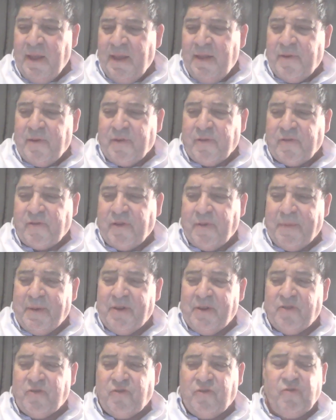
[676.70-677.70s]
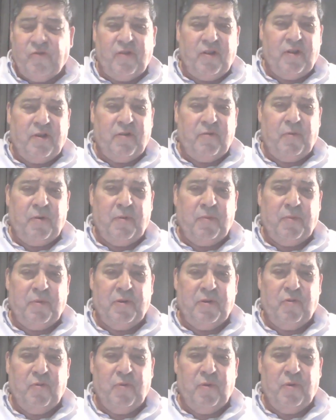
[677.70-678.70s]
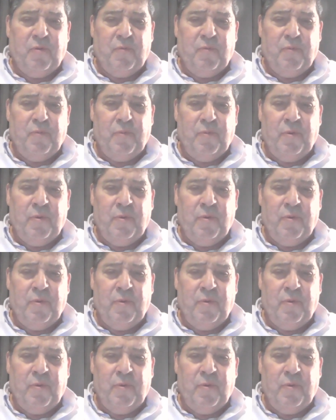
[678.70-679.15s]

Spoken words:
there's some issues there where we're doing